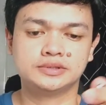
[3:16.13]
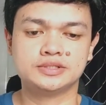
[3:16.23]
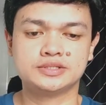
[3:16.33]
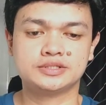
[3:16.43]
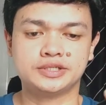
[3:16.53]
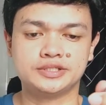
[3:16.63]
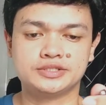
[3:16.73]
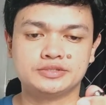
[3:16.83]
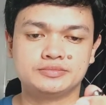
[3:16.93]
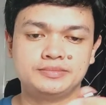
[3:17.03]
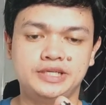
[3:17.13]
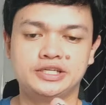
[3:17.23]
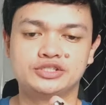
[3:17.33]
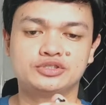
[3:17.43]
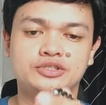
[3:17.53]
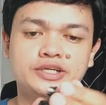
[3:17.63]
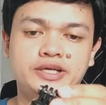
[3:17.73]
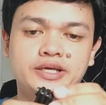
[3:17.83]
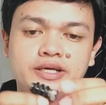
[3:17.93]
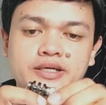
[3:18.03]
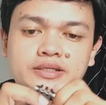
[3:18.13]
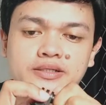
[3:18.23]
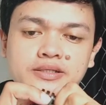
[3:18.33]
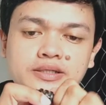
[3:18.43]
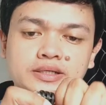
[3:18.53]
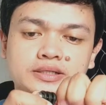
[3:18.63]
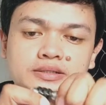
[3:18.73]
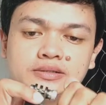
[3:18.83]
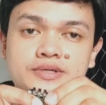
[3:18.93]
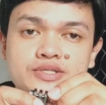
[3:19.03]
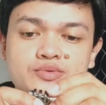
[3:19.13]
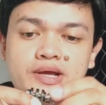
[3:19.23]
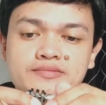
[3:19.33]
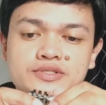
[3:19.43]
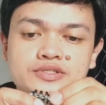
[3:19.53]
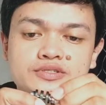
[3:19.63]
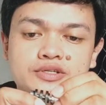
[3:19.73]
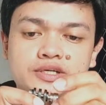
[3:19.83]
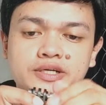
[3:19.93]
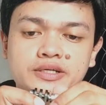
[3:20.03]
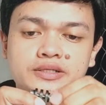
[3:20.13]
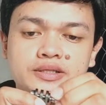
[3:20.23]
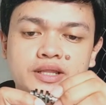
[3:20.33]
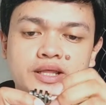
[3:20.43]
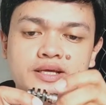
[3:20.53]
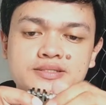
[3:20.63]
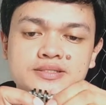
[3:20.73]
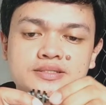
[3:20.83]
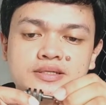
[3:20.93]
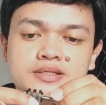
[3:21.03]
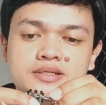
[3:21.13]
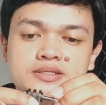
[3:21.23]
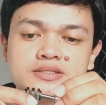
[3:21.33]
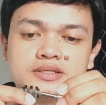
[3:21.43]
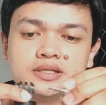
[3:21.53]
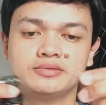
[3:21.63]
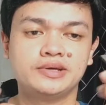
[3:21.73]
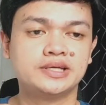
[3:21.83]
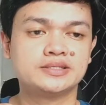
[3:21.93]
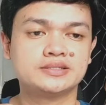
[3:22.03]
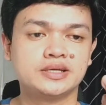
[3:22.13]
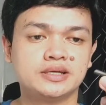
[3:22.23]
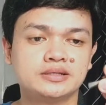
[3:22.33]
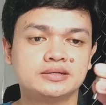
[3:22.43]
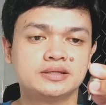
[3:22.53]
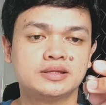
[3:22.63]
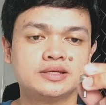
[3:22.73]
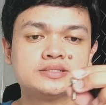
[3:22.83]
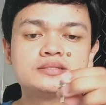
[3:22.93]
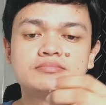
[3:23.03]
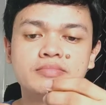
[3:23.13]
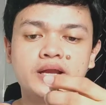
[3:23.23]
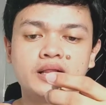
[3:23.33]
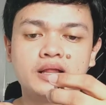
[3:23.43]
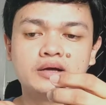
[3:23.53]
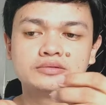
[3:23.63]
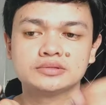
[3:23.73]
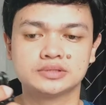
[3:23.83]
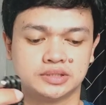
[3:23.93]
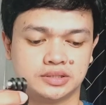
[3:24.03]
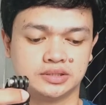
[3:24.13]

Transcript: Let's try to make it short again, and then first we have to turn this so that we can take this metal out.